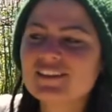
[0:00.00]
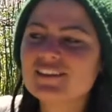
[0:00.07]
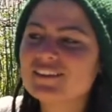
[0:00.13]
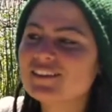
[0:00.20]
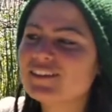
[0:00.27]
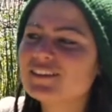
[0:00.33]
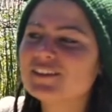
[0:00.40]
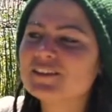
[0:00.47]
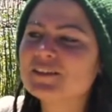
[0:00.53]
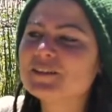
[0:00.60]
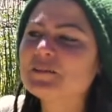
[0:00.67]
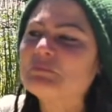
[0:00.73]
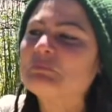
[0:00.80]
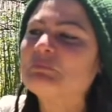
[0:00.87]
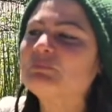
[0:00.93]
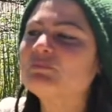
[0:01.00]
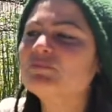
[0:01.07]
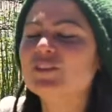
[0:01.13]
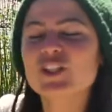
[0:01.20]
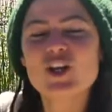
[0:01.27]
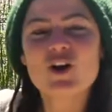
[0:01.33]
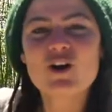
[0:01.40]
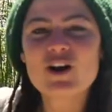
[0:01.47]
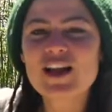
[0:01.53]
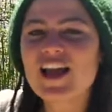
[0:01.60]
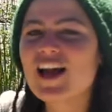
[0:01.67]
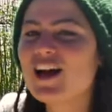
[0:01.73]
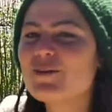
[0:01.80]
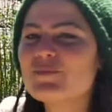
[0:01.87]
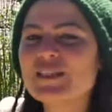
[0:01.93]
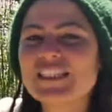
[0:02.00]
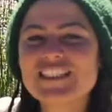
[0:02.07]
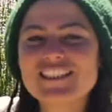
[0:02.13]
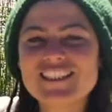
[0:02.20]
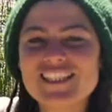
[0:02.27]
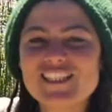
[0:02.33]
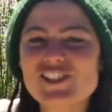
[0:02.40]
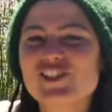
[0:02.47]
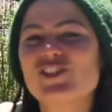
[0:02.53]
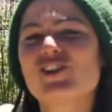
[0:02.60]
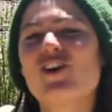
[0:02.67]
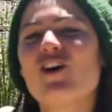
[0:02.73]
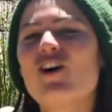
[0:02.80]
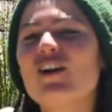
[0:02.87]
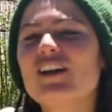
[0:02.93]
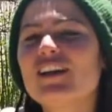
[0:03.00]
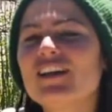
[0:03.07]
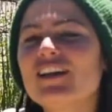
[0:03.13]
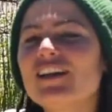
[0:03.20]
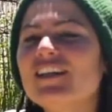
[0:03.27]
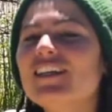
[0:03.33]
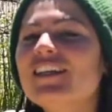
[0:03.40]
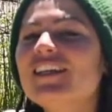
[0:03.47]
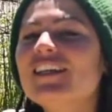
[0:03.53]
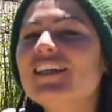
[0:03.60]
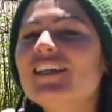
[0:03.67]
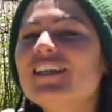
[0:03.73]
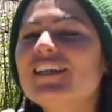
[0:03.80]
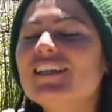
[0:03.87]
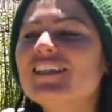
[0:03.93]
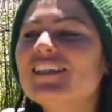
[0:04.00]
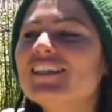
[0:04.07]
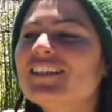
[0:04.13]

uh, yoga, meditation, uh,